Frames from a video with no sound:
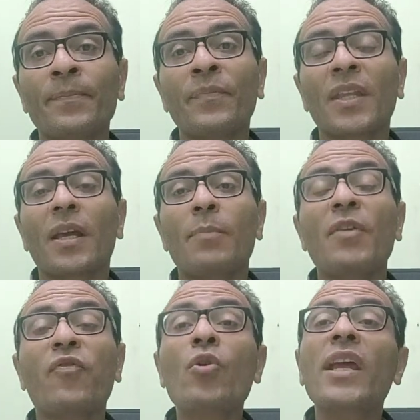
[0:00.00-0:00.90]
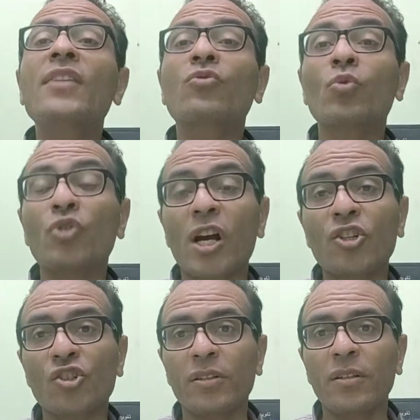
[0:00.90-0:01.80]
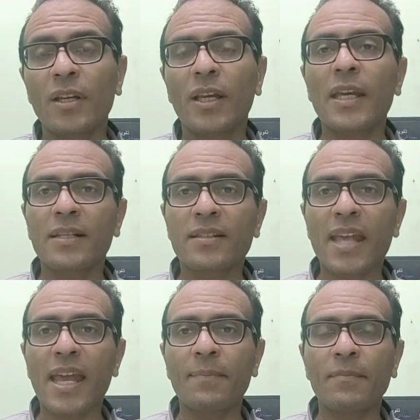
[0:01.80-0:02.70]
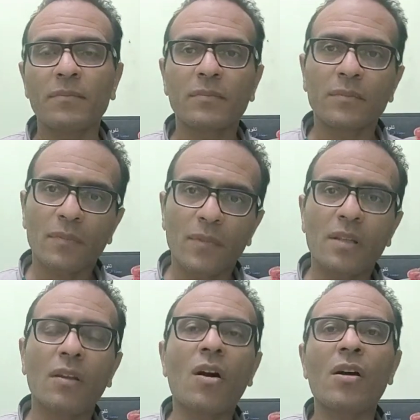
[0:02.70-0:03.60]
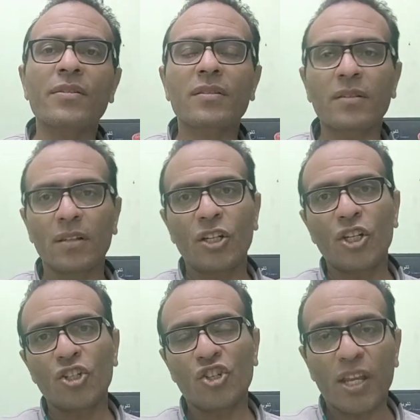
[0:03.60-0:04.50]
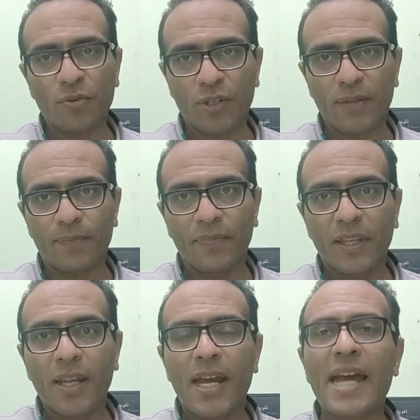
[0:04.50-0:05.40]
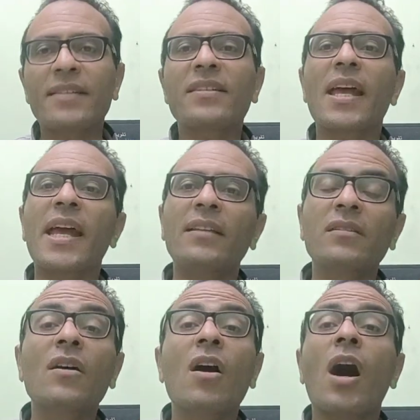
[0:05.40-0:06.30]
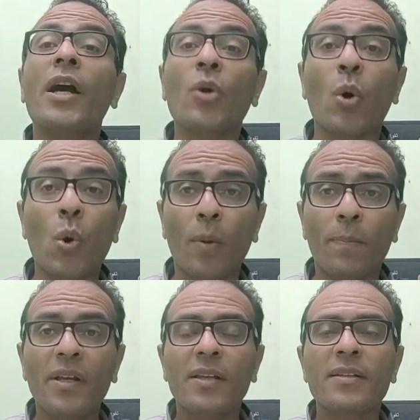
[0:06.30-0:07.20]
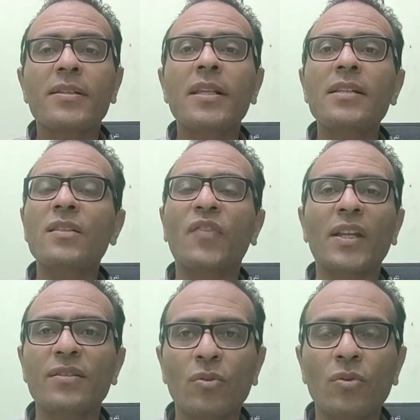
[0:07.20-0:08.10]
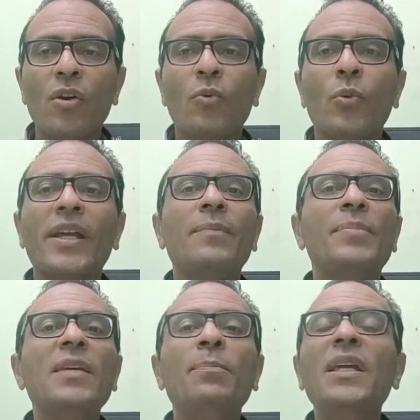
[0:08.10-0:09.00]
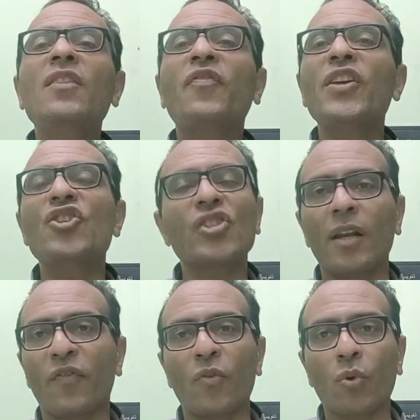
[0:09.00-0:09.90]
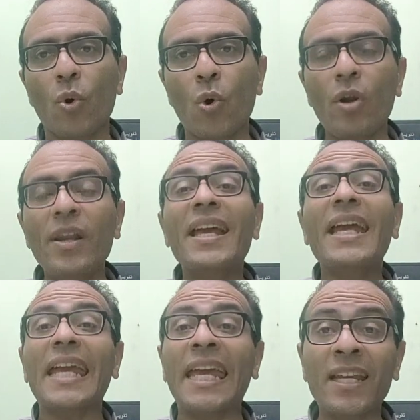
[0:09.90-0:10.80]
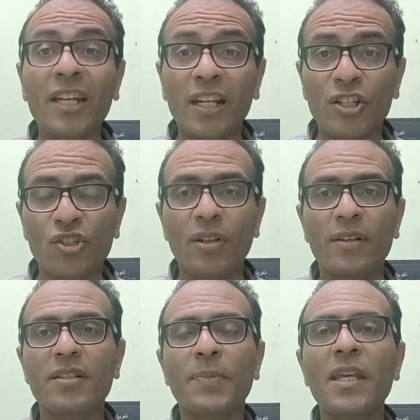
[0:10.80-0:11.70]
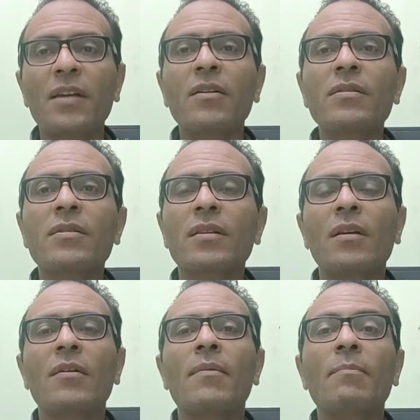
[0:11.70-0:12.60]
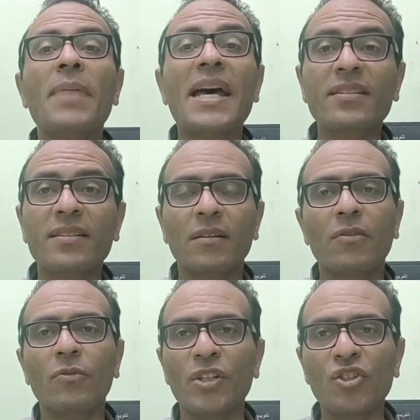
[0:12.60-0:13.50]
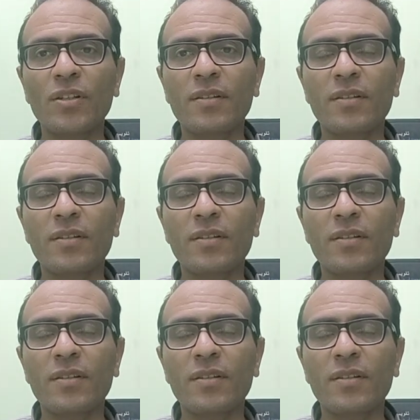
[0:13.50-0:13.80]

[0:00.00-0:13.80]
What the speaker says: before introduction exam last January. At the end, I hope this video will be beneficial for all English speakers. Best wishes,